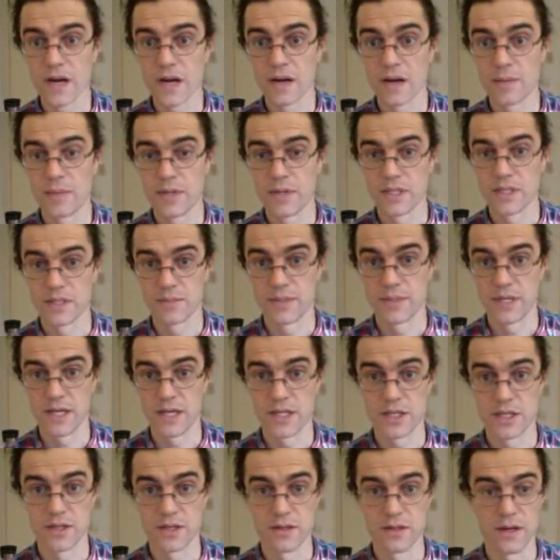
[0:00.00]

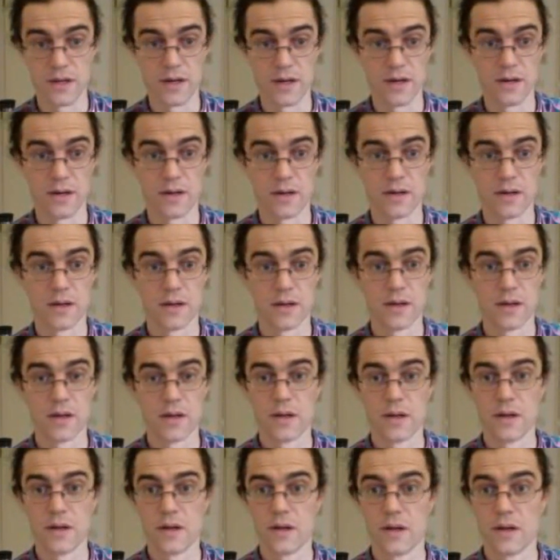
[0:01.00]
precipitation there.
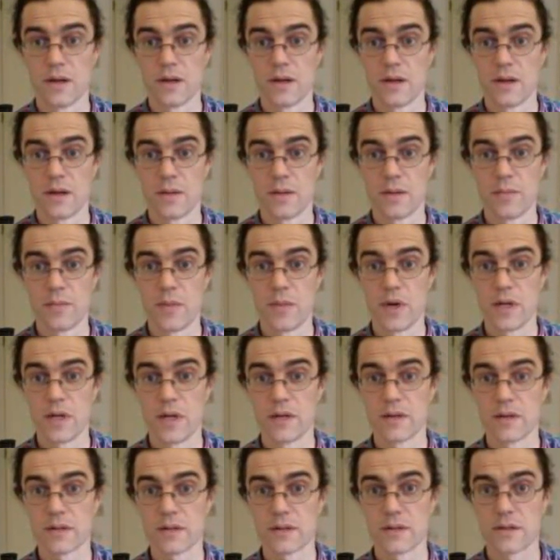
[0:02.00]

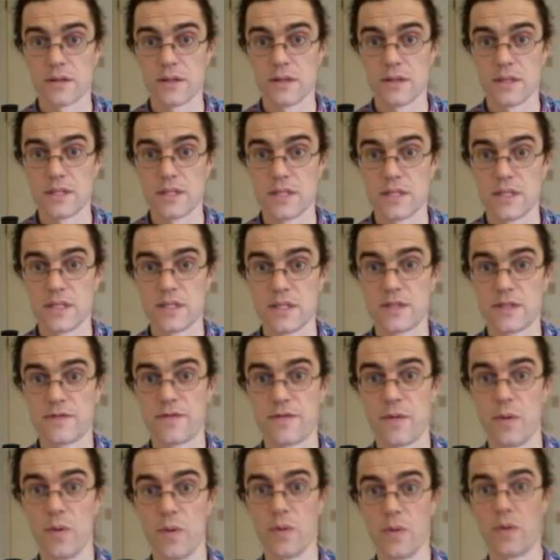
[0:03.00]
But this is
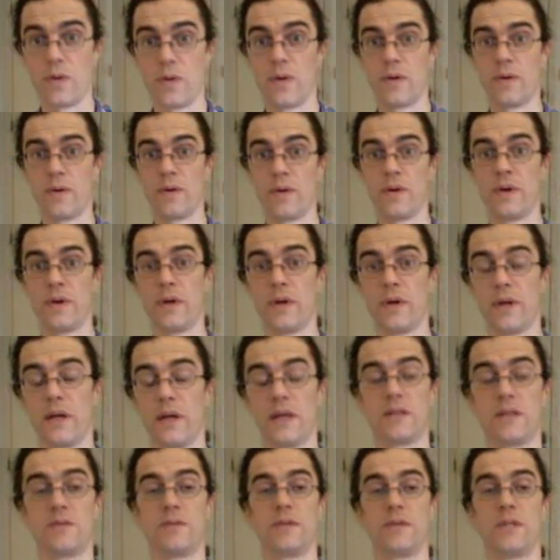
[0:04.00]
for,
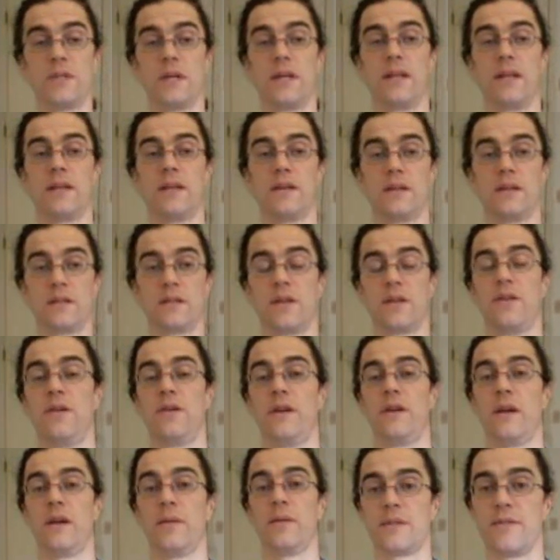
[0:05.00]
as we said, the southern
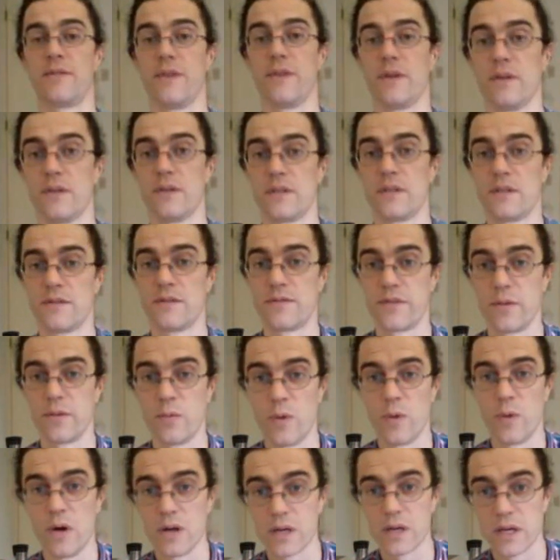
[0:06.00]
hemisphere. This is for
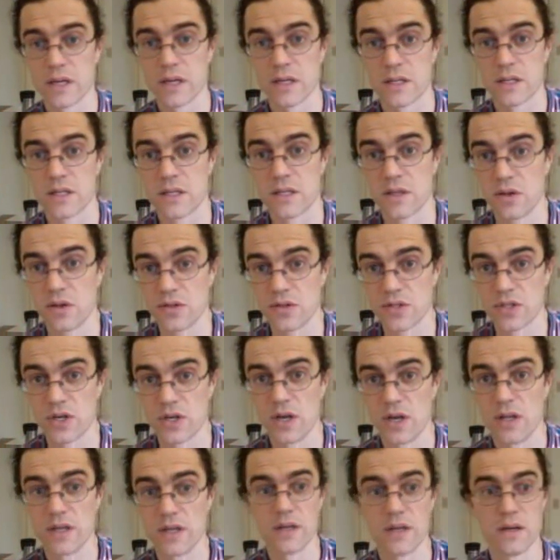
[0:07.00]
Walgett,
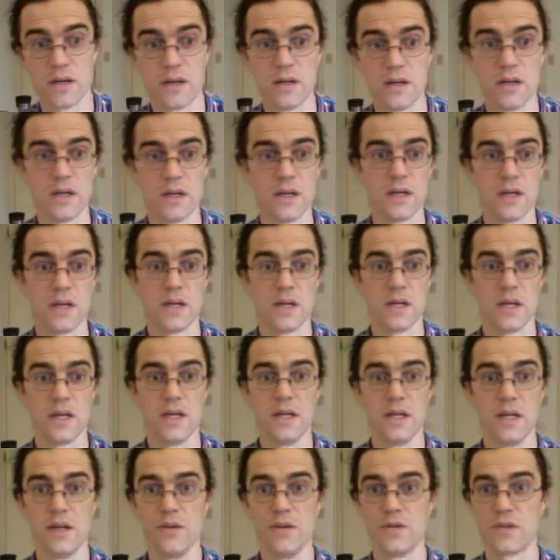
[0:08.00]
Australia,
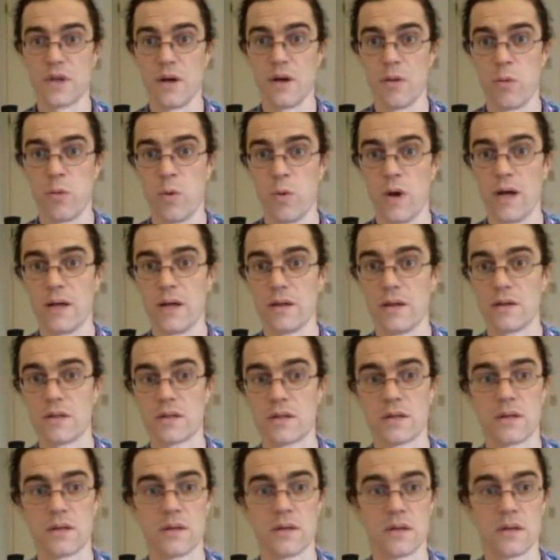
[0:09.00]
in New South Wales,